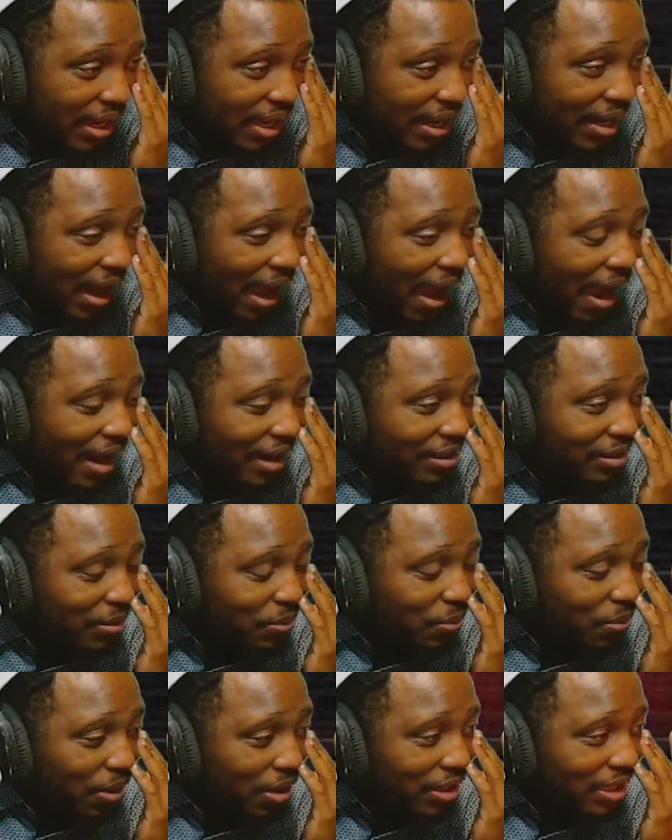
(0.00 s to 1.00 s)
It actually
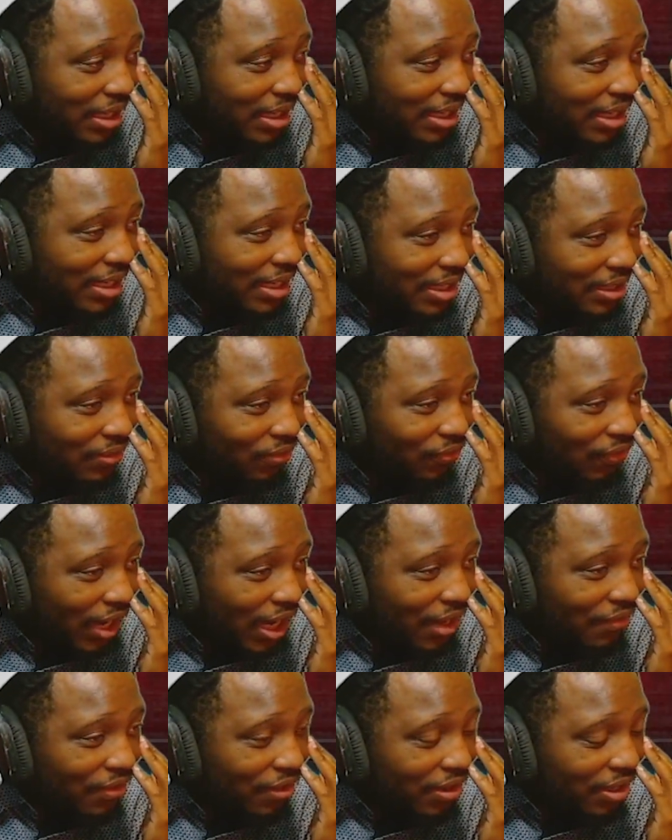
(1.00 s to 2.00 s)
worked in his
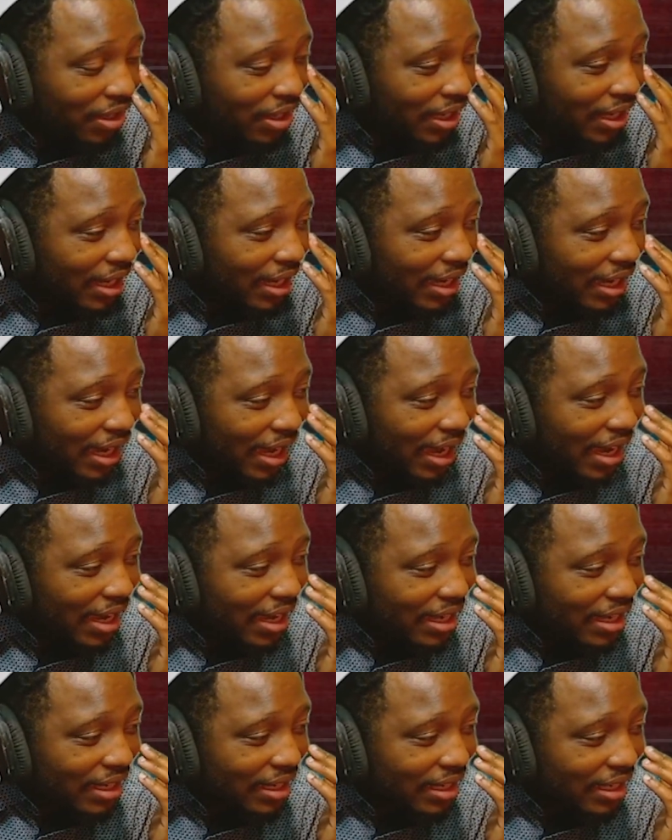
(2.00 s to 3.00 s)
favor,
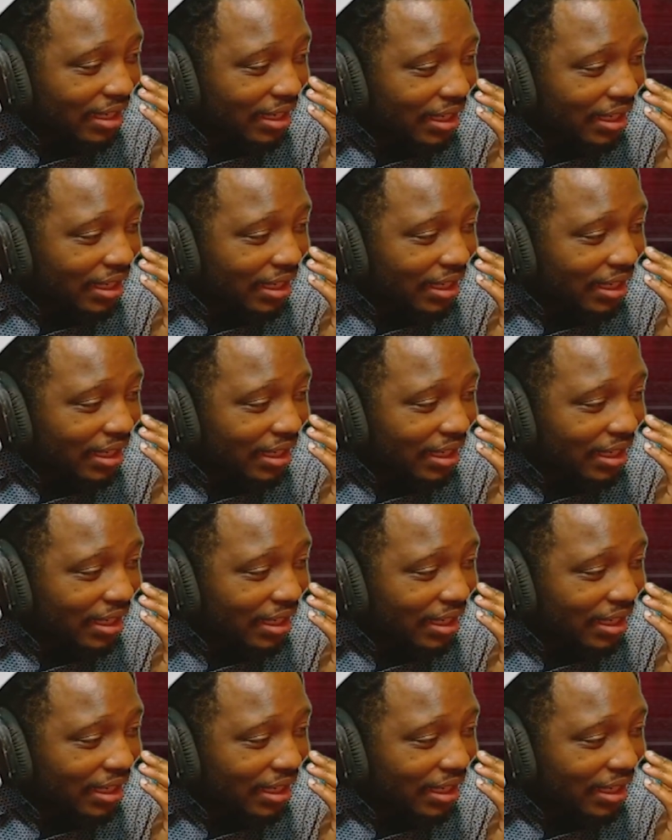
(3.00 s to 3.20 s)
and